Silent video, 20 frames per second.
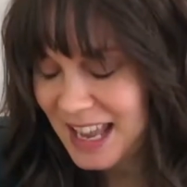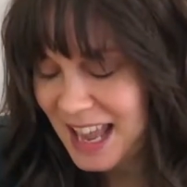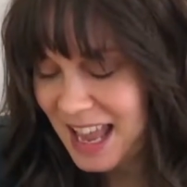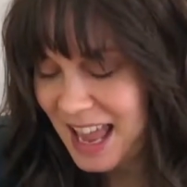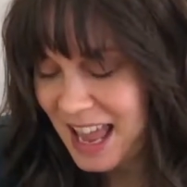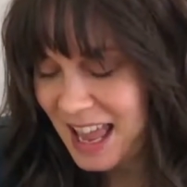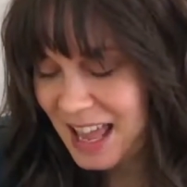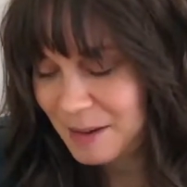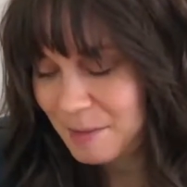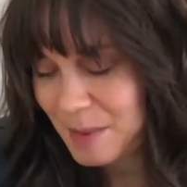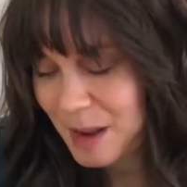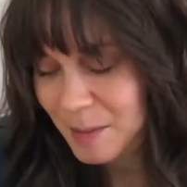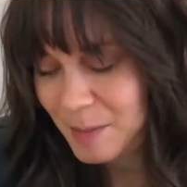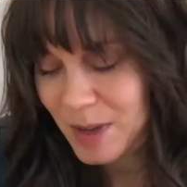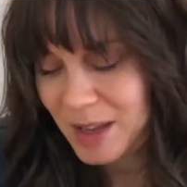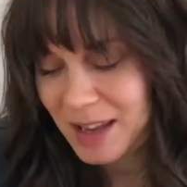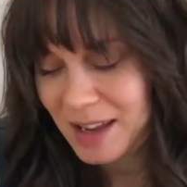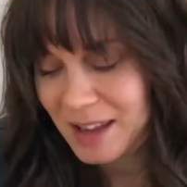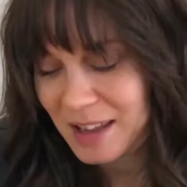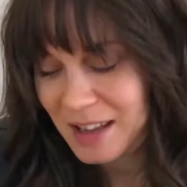And
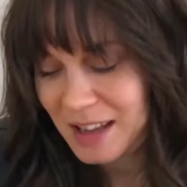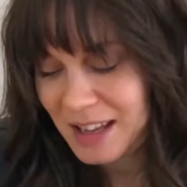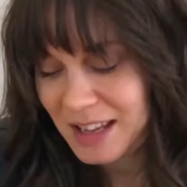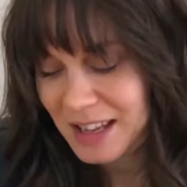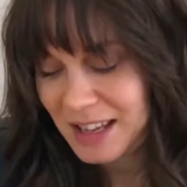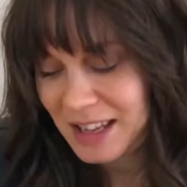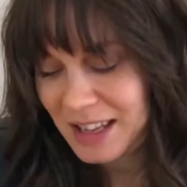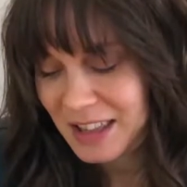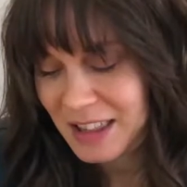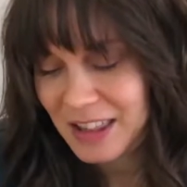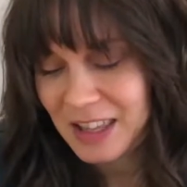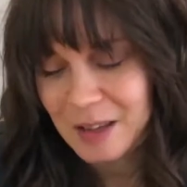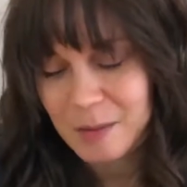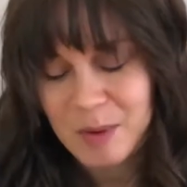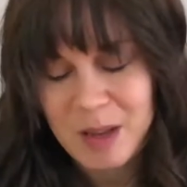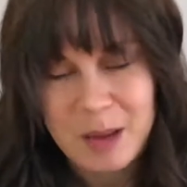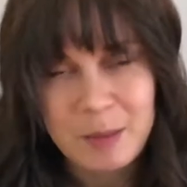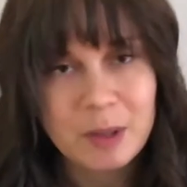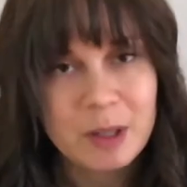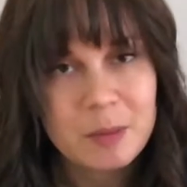maybe they'll
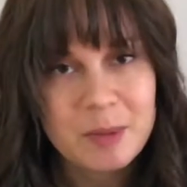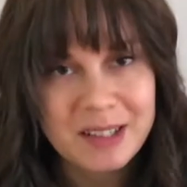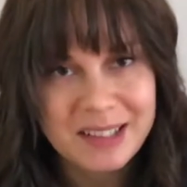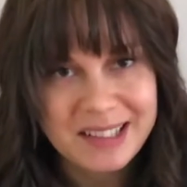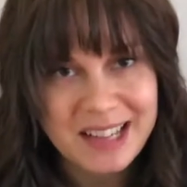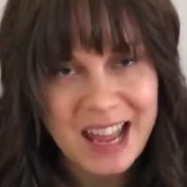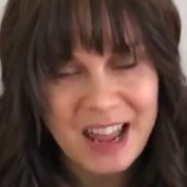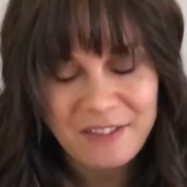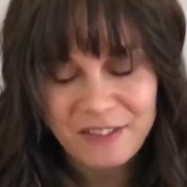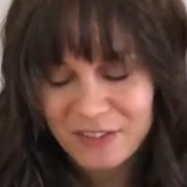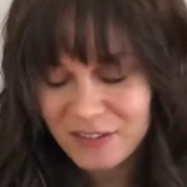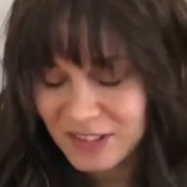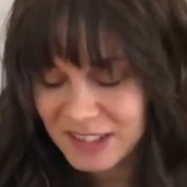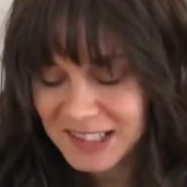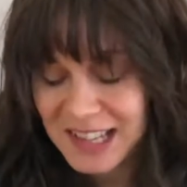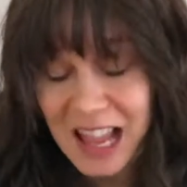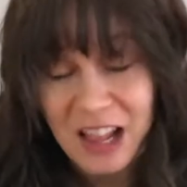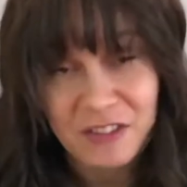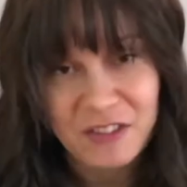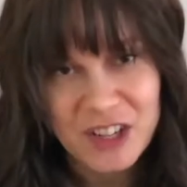be able to be
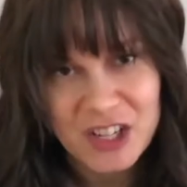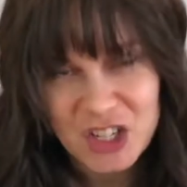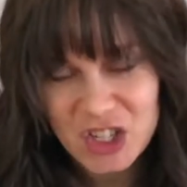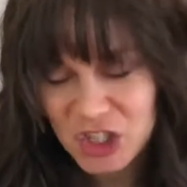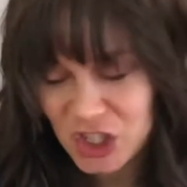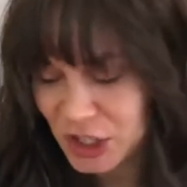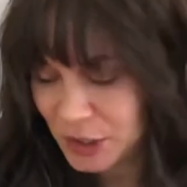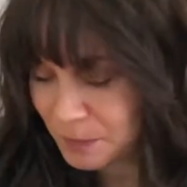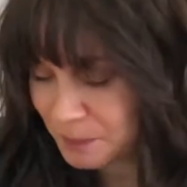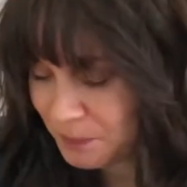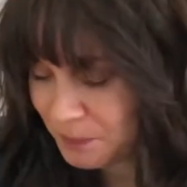salvaged.